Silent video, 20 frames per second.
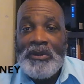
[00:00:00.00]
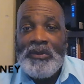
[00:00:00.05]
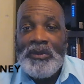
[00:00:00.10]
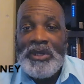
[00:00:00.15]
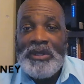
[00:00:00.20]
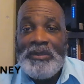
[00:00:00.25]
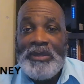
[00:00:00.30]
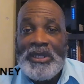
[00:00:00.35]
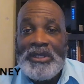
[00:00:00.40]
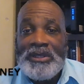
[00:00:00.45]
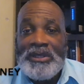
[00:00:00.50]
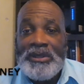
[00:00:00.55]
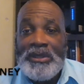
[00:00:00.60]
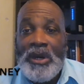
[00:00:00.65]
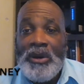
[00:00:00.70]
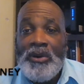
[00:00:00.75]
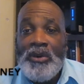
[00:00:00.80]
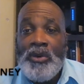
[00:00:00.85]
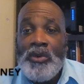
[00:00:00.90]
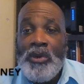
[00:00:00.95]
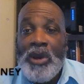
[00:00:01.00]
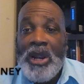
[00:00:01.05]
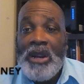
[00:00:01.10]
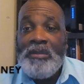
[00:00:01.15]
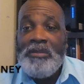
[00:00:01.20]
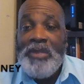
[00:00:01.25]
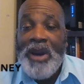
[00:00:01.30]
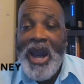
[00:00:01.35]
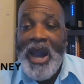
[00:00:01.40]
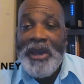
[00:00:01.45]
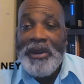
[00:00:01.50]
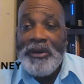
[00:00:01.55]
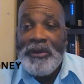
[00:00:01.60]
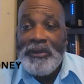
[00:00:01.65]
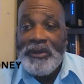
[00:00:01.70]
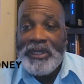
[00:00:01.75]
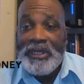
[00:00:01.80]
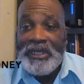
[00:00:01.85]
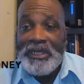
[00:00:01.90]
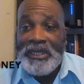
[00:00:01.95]
we must know who our
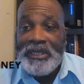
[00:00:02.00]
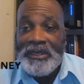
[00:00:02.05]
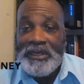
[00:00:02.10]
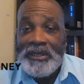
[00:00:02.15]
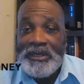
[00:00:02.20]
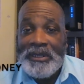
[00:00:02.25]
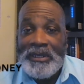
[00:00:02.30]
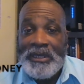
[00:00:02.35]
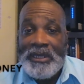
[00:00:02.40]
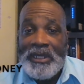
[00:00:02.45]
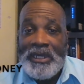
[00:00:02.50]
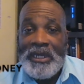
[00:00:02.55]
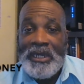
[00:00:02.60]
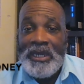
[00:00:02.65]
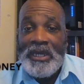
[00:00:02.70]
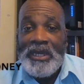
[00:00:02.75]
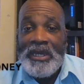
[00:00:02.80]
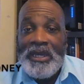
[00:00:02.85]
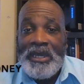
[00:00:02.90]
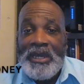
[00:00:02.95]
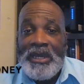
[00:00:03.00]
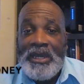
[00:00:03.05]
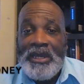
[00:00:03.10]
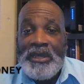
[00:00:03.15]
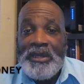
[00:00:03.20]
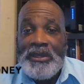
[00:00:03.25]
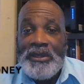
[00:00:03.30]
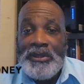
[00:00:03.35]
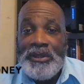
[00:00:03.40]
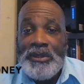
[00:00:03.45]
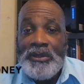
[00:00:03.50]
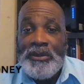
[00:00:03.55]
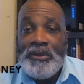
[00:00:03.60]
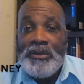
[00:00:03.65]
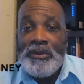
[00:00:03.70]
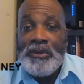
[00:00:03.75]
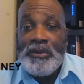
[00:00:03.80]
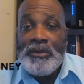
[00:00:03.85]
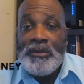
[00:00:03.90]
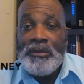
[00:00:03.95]
potter is.
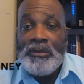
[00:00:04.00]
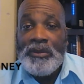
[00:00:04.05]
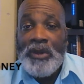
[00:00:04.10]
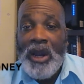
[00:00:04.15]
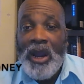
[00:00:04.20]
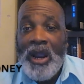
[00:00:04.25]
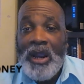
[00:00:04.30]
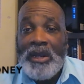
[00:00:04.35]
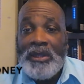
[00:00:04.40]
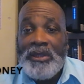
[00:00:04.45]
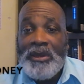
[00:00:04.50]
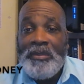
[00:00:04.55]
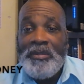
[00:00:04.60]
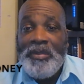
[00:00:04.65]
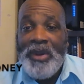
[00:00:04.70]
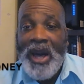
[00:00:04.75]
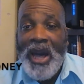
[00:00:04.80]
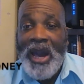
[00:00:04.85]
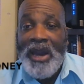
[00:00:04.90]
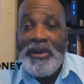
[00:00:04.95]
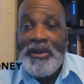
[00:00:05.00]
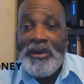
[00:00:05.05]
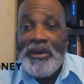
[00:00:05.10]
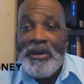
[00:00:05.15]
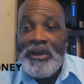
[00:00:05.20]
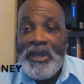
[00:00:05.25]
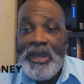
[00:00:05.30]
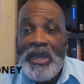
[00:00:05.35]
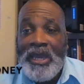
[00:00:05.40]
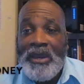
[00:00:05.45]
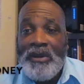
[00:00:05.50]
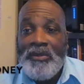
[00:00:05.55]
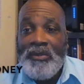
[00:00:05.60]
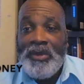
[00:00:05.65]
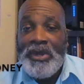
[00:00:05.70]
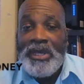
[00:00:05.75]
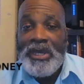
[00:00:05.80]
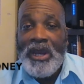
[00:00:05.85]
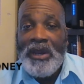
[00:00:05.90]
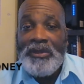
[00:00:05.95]
You are the potter and
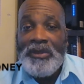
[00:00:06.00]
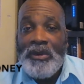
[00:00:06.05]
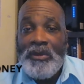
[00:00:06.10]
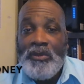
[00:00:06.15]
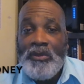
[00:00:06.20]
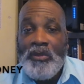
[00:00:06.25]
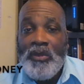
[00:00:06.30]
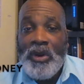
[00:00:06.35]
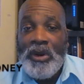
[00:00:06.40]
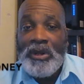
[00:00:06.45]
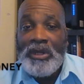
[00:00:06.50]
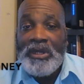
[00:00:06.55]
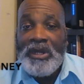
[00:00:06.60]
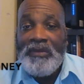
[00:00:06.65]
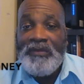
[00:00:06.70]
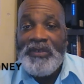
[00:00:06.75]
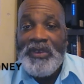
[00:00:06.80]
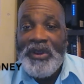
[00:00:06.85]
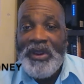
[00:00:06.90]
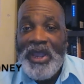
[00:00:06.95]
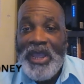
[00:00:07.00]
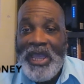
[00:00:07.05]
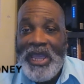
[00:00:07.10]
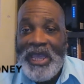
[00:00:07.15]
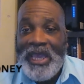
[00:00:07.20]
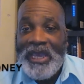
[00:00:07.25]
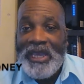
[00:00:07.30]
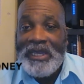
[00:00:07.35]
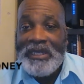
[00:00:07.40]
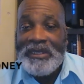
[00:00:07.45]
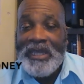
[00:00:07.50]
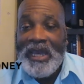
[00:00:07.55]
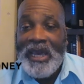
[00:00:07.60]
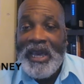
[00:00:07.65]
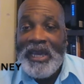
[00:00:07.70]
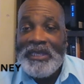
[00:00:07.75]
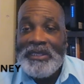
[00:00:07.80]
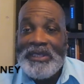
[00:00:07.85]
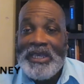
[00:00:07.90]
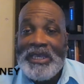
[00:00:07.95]
we are the work of your hand.
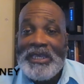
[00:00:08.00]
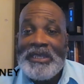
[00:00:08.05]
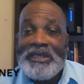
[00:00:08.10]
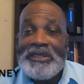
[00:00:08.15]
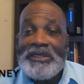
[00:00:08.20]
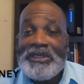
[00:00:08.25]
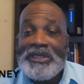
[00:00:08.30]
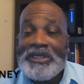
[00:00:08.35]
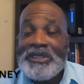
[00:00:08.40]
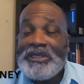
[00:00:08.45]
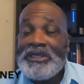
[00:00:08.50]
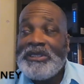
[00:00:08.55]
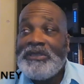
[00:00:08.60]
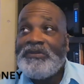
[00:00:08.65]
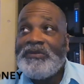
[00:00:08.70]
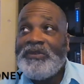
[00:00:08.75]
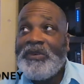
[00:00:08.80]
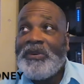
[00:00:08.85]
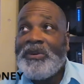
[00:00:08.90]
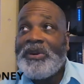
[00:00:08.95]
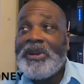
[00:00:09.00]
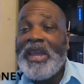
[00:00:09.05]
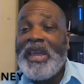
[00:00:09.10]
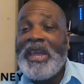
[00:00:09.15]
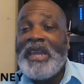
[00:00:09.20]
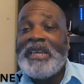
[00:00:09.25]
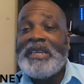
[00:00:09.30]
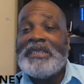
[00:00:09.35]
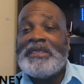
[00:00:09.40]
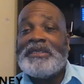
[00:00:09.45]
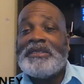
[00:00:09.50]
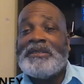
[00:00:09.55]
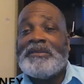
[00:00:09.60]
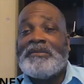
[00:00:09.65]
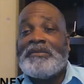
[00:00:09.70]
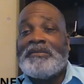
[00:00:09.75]
Isaiah 64:8.